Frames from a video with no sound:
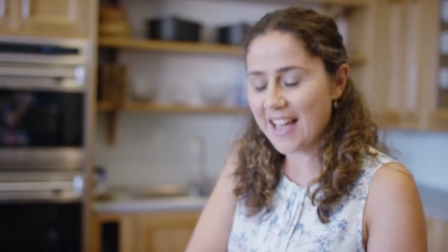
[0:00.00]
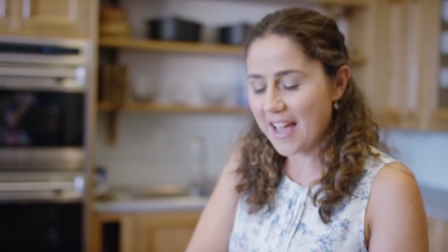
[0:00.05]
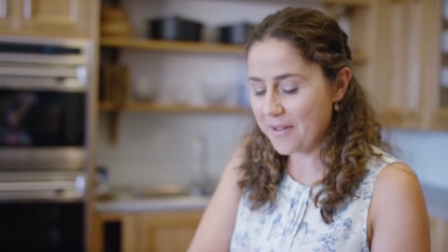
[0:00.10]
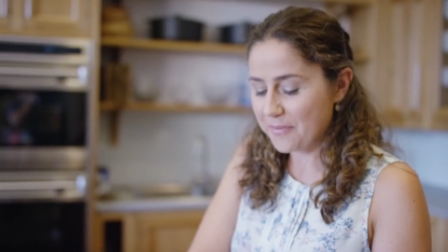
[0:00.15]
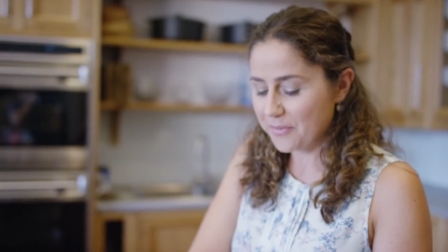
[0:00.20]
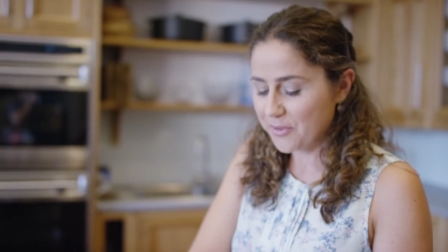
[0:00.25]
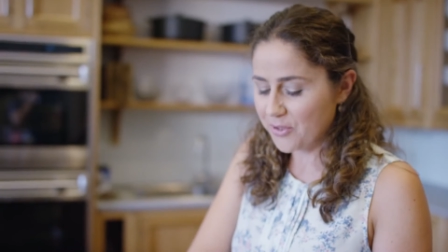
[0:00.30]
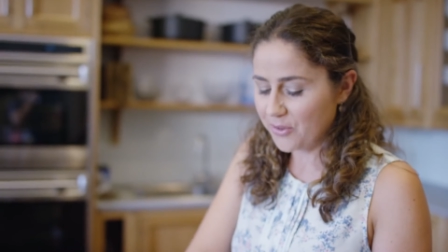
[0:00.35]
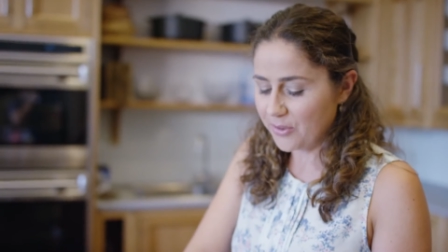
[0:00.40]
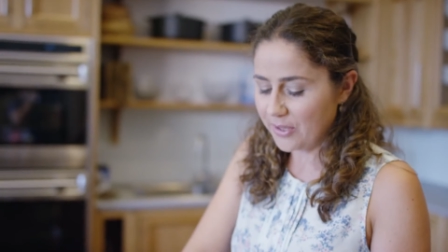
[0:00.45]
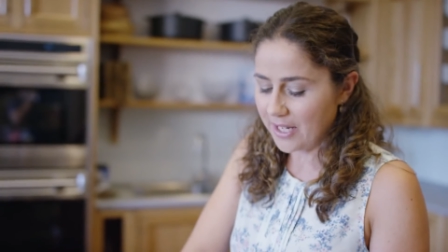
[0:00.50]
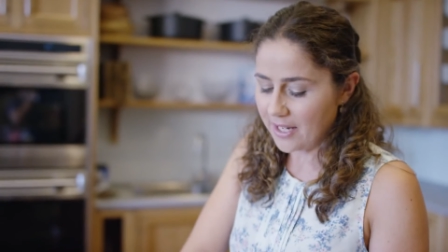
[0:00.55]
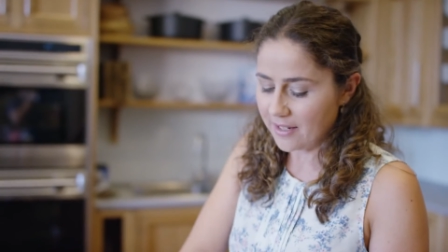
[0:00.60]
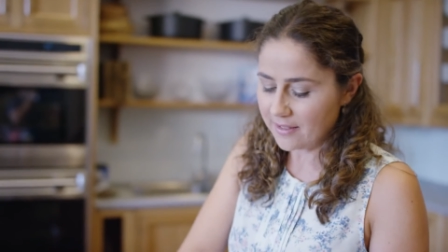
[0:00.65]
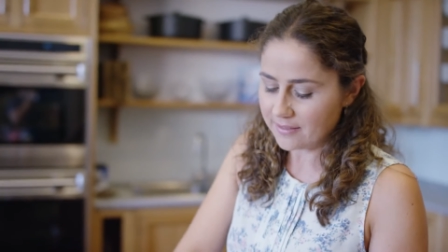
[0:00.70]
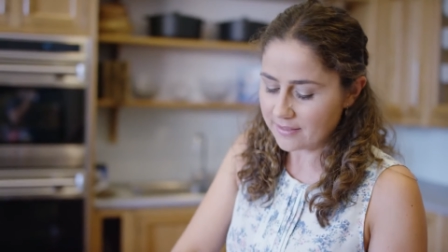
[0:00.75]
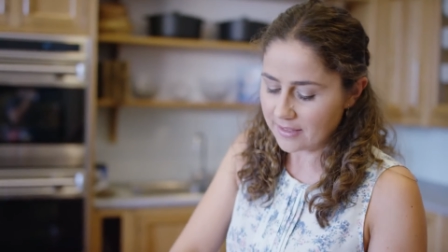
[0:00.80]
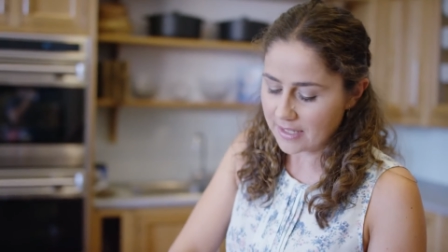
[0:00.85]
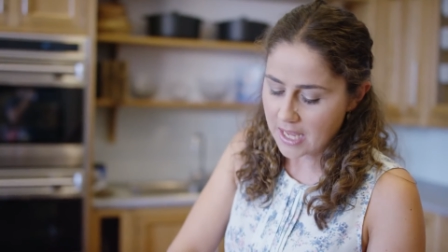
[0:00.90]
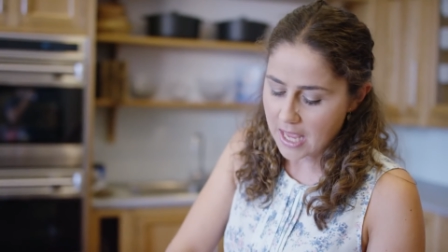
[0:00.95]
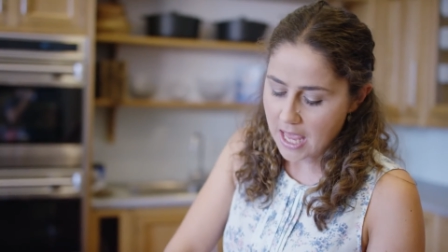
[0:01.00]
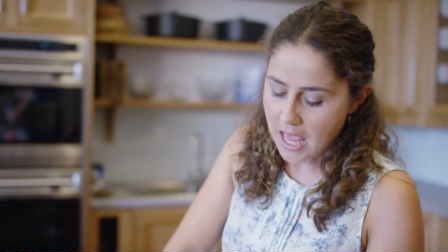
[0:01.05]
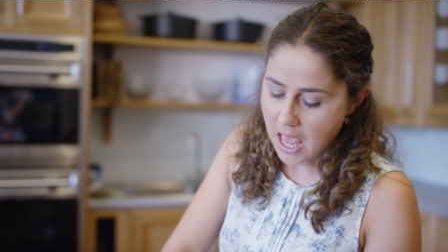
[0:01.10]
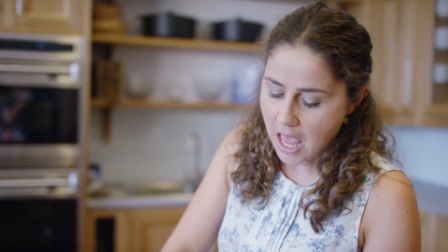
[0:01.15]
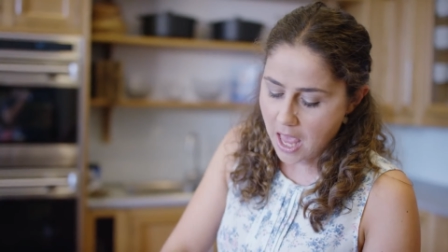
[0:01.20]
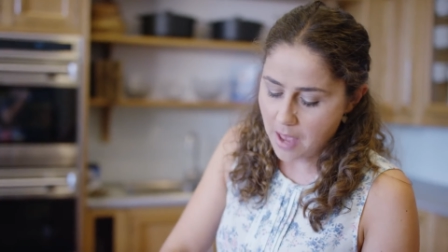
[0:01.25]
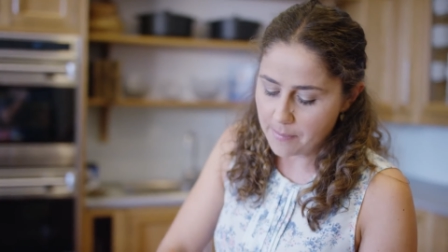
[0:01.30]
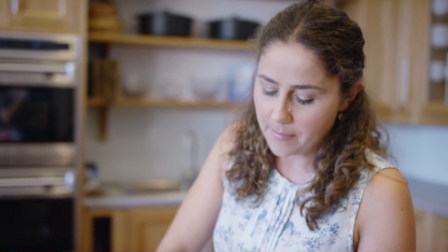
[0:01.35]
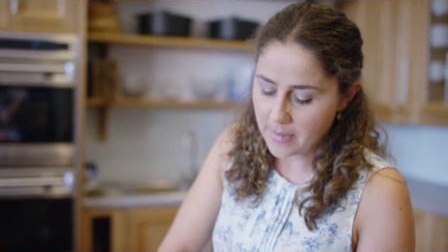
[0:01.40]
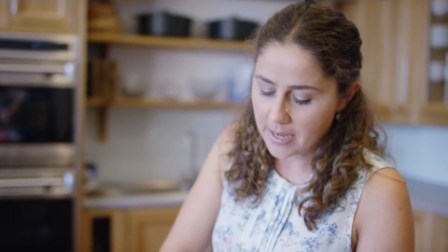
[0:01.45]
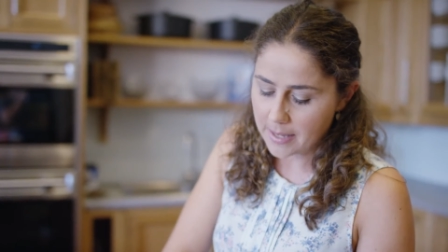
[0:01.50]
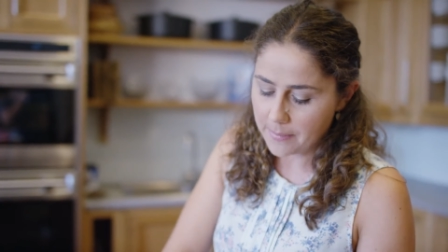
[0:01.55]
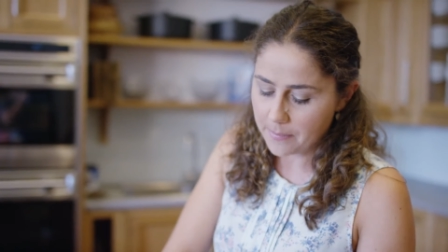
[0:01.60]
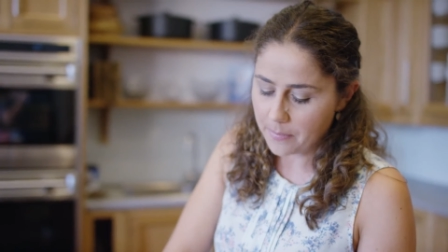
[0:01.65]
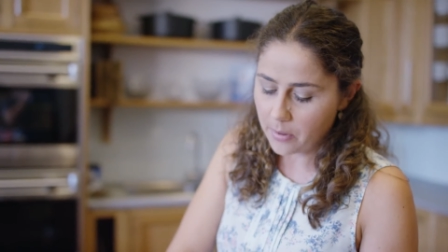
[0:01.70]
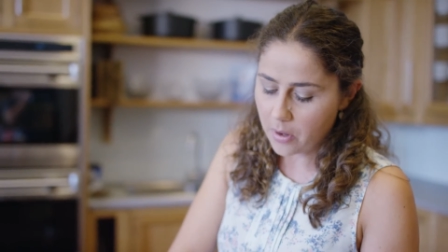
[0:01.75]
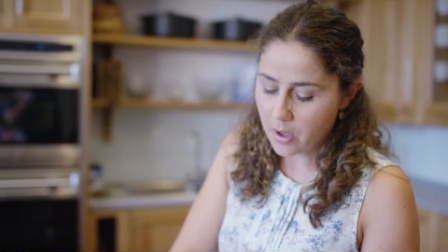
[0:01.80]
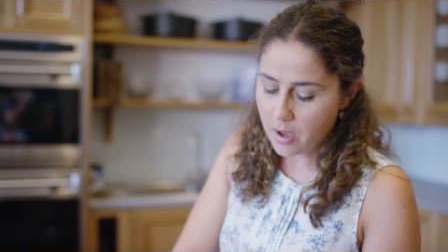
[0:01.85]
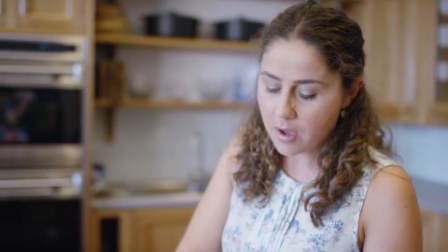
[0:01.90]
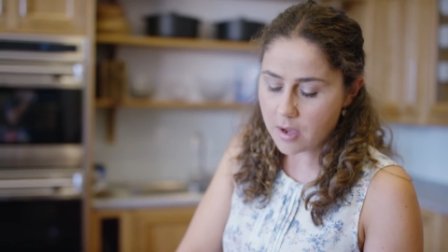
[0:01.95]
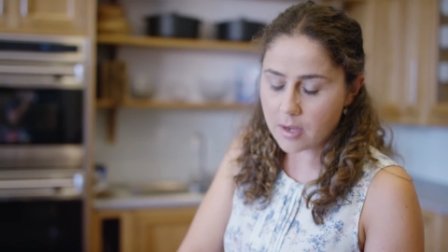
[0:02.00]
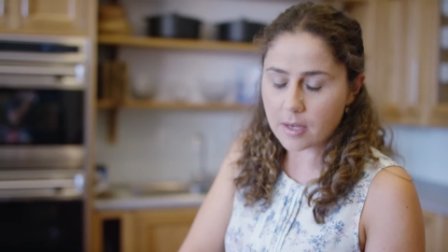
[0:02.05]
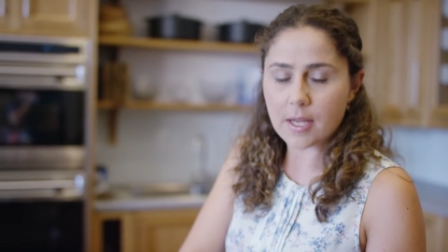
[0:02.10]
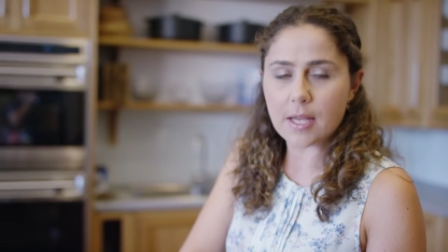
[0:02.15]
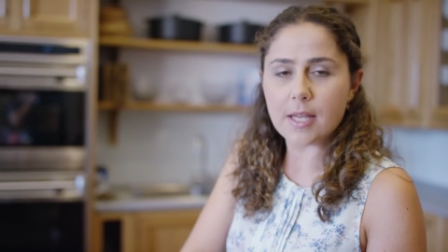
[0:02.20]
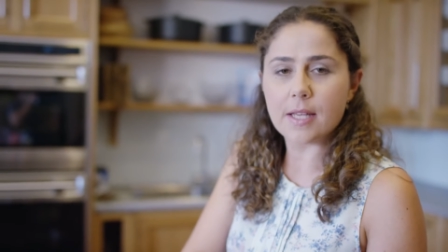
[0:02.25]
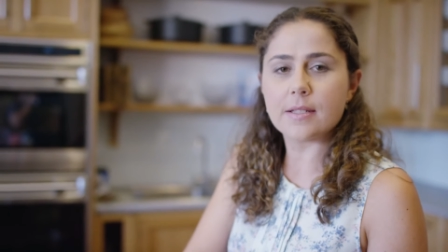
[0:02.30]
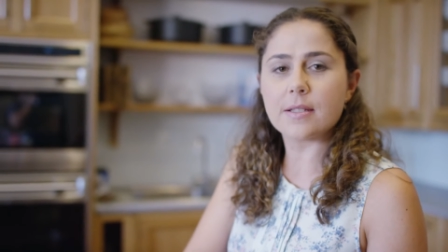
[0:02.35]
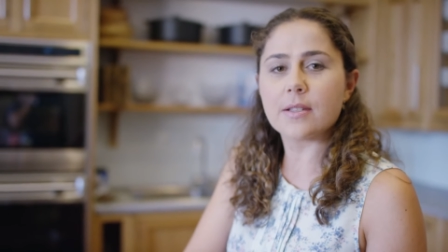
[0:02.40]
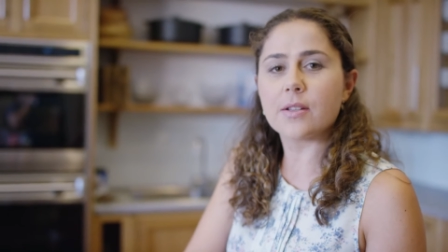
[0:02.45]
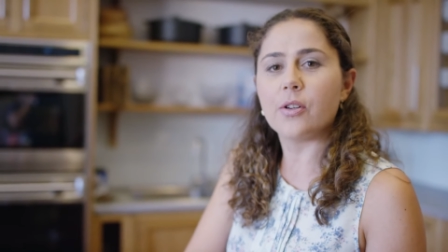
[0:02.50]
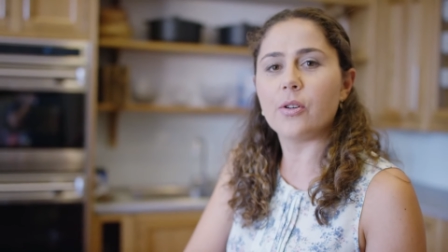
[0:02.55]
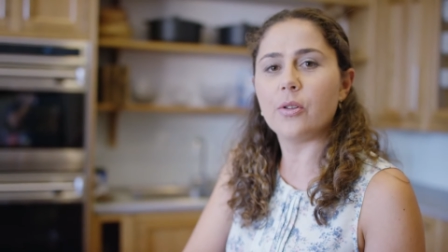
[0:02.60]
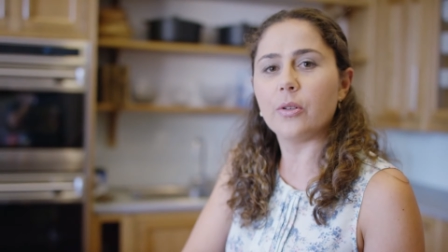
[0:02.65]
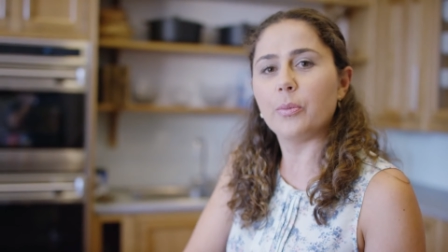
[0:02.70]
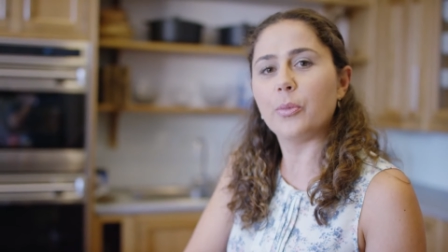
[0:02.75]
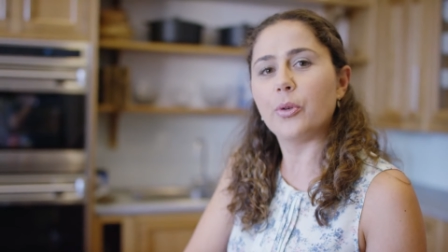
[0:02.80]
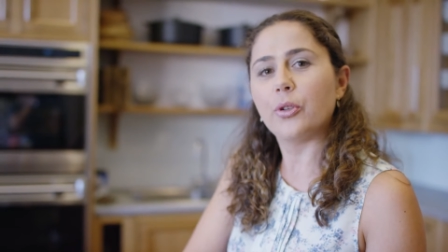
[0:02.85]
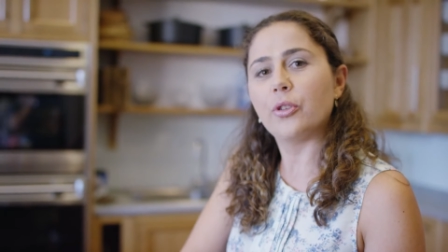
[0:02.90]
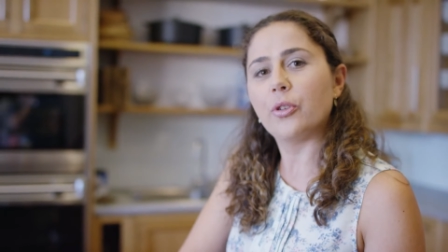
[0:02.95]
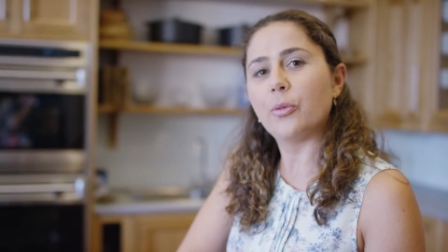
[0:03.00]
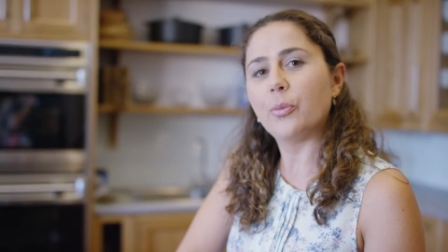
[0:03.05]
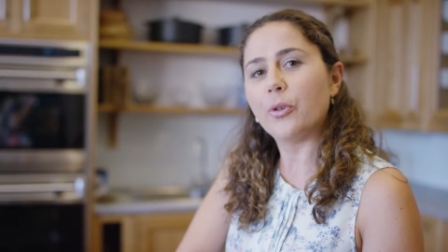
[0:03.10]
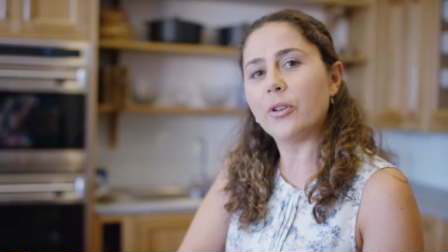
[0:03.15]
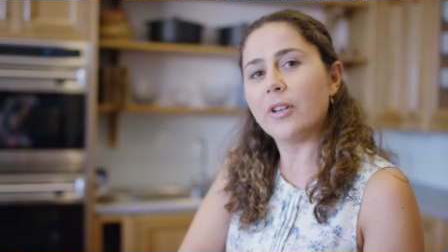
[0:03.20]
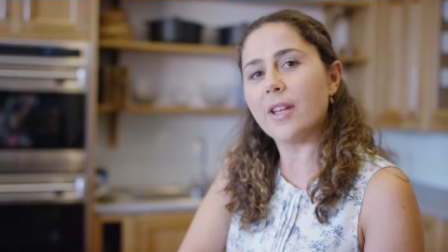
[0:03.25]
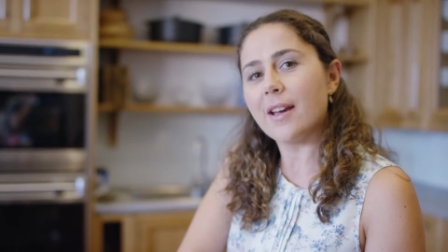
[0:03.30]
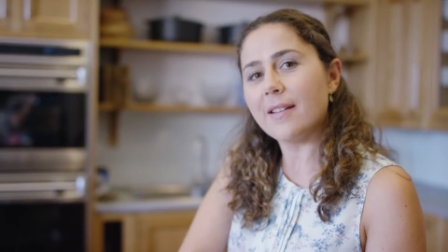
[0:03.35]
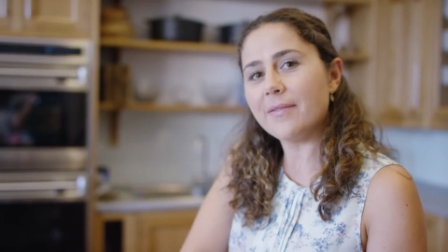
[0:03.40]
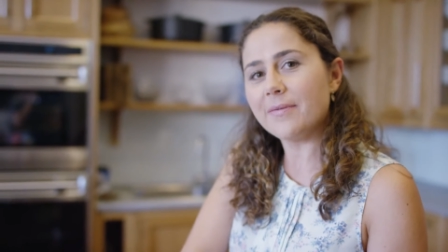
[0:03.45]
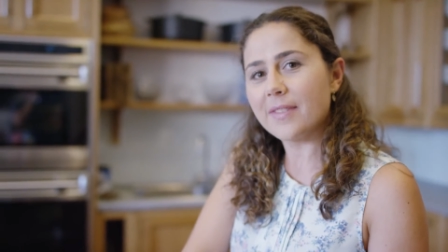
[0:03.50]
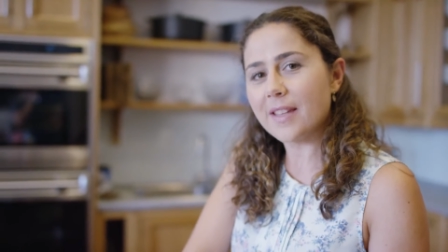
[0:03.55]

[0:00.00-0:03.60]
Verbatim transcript: I'm Julia. My blog is called Mondomulia,